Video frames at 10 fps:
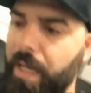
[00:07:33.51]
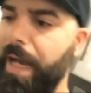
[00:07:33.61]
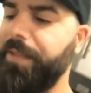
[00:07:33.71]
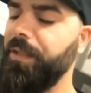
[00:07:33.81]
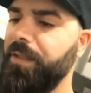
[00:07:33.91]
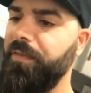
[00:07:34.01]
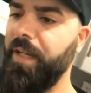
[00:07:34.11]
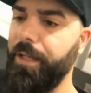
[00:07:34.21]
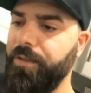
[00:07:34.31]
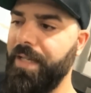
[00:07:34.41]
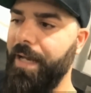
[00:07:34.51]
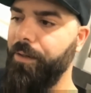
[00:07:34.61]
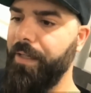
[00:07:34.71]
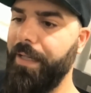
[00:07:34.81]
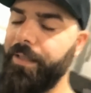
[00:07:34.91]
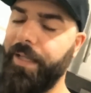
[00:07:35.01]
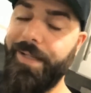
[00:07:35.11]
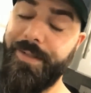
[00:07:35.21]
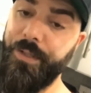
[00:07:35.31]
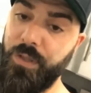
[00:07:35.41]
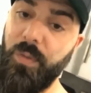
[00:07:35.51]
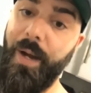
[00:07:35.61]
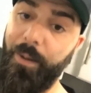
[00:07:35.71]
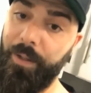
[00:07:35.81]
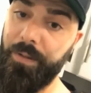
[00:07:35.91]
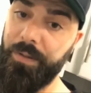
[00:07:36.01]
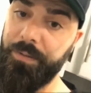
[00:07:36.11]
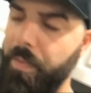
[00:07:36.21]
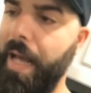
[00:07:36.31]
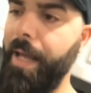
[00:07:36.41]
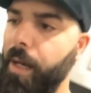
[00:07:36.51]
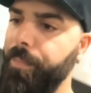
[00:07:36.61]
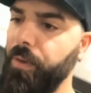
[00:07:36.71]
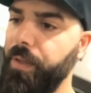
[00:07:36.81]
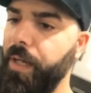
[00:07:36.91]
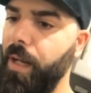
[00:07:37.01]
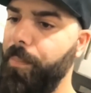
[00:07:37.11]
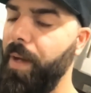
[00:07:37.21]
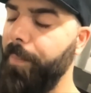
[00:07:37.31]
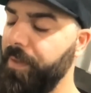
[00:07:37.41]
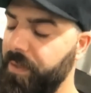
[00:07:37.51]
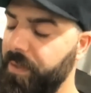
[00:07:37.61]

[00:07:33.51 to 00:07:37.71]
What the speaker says: I took the video down in less than 2 hours. I uploaded a public...